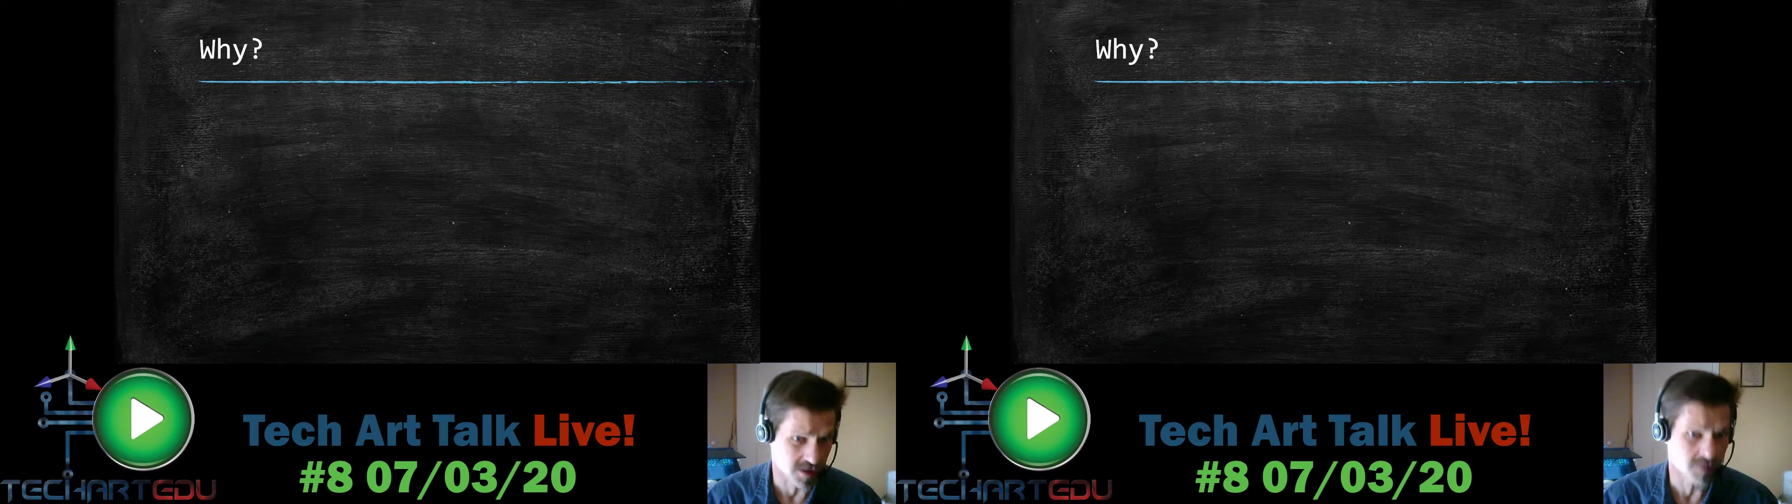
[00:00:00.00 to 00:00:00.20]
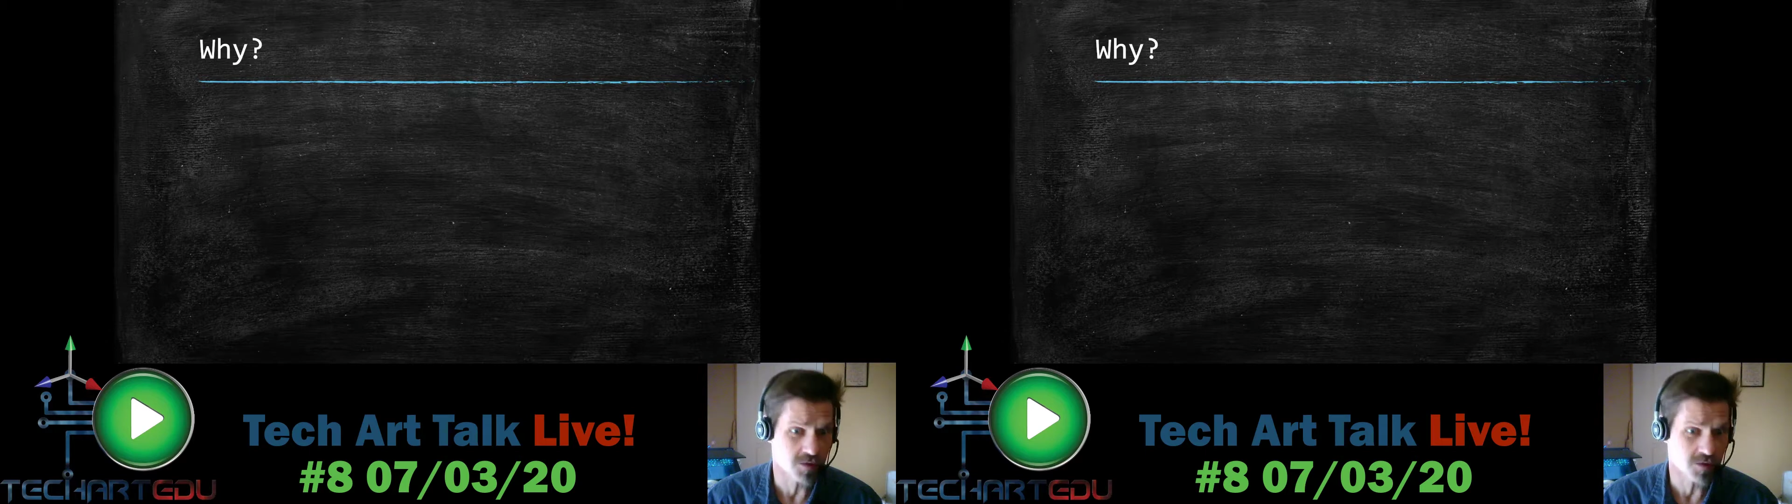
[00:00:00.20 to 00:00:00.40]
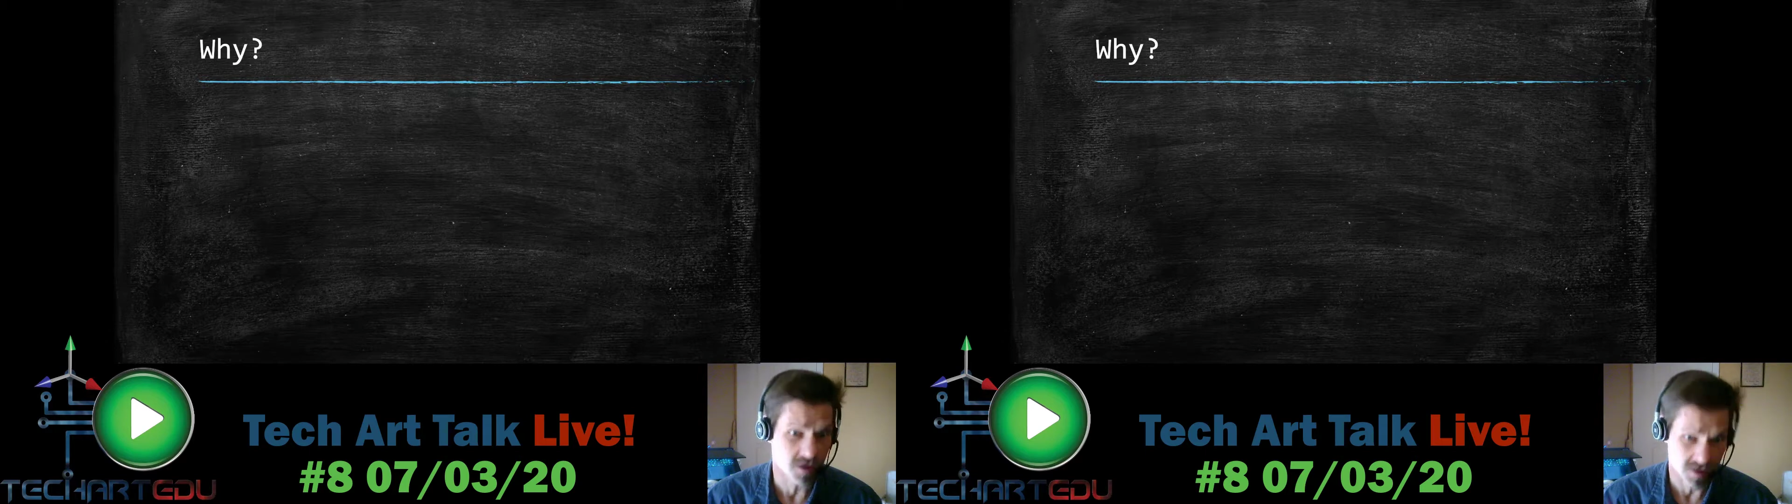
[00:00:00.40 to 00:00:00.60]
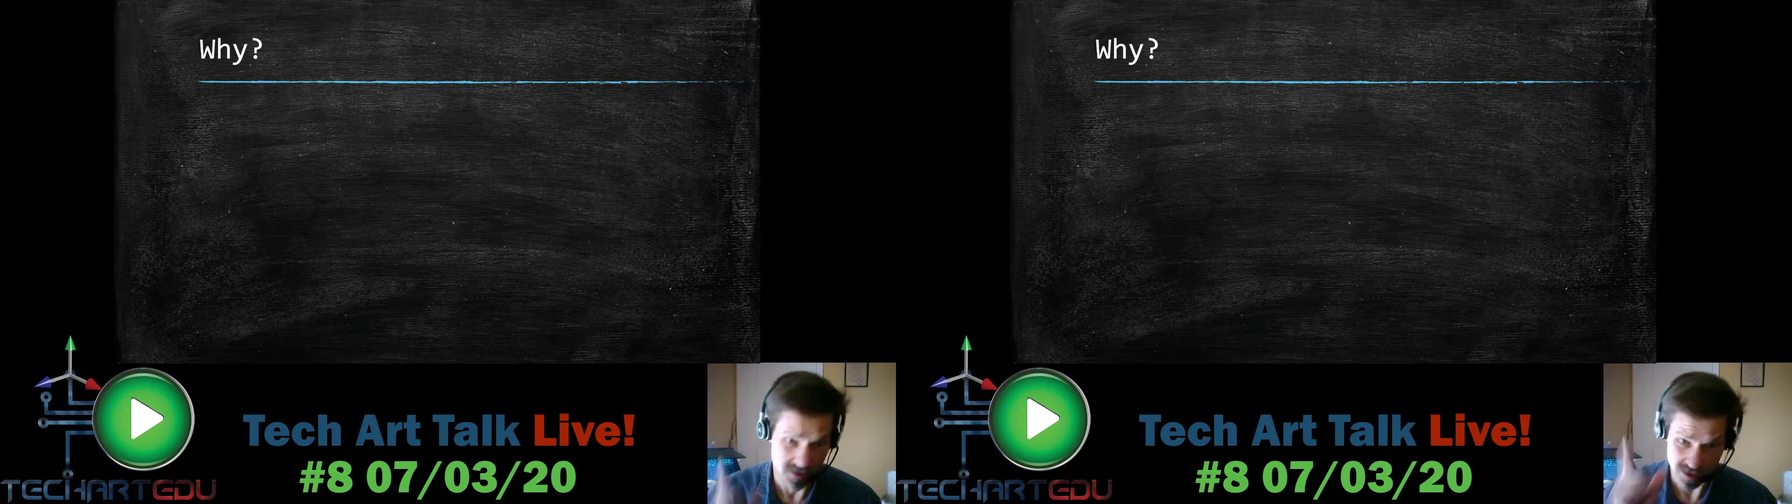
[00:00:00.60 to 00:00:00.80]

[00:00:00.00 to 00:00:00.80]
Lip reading: I'm talking to